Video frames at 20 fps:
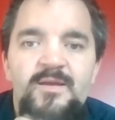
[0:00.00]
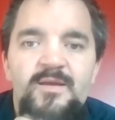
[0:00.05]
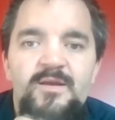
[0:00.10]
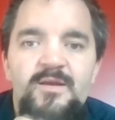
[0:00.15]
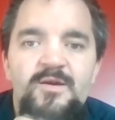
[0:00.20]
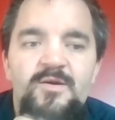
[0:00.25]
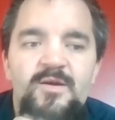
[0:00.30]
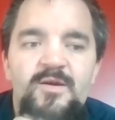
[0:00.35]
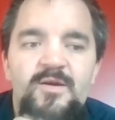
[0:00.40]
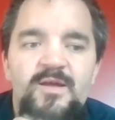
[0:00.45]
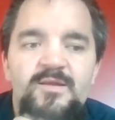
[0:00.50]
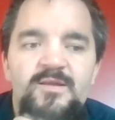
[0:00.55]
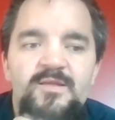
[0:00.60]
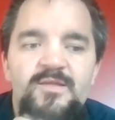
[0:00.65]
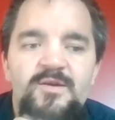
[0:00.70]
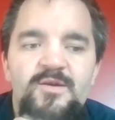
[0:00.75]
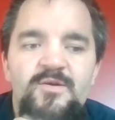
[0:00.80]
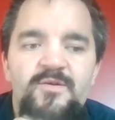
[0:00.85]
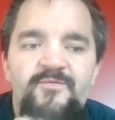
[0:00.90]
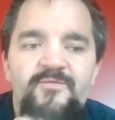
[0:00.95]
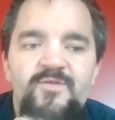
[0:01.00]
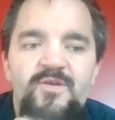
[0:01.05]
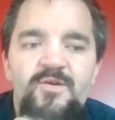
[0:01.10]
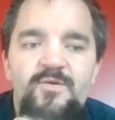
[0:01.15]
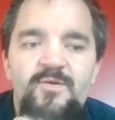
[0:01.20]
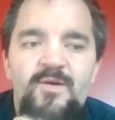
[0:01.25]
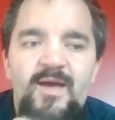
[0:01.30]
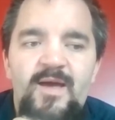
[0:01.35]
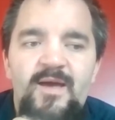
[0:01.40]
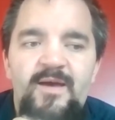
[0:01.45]
And so if
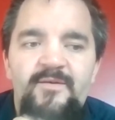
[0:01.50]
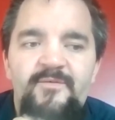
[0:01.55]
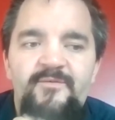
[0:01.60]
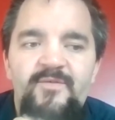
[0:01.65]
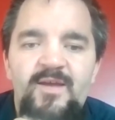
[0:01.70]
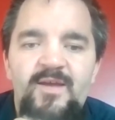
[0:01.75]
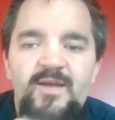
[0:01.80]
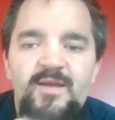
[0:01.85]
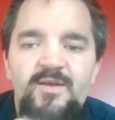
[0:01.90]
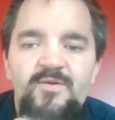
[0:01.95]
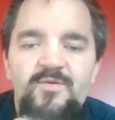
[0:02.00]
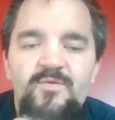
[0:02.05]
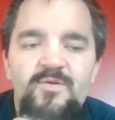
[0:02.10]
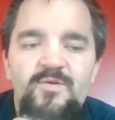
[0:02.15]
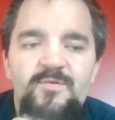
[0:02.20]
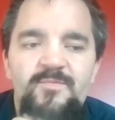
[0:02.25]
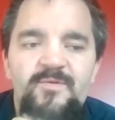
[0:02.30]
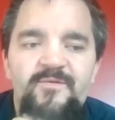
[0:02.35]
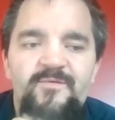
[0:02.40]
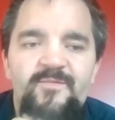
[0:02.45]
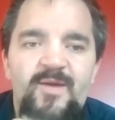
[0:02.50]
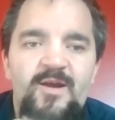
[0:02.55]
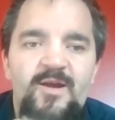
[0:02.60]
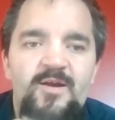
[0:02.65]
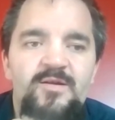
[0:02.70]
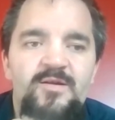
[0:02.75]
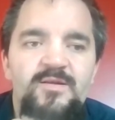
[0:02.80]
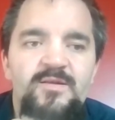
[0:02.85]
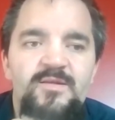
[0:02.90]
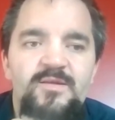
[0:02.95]
you have a group of
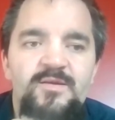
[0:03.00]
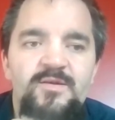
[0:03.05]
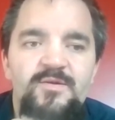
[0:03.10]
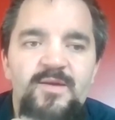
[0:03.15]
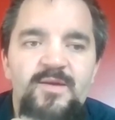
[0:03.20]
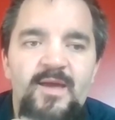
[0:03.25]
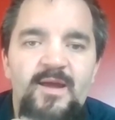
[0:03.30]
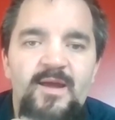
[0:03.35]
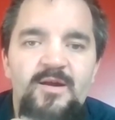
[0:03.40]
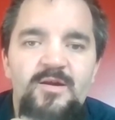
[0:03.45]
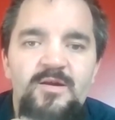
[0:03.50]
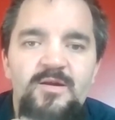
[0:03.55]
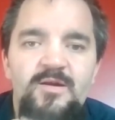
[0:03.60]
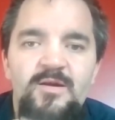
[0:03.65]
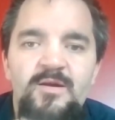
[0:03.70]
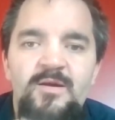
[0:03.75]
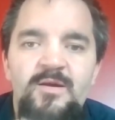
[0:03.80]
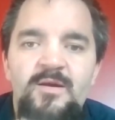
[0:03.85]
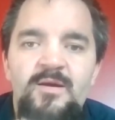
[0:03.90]
parents who care,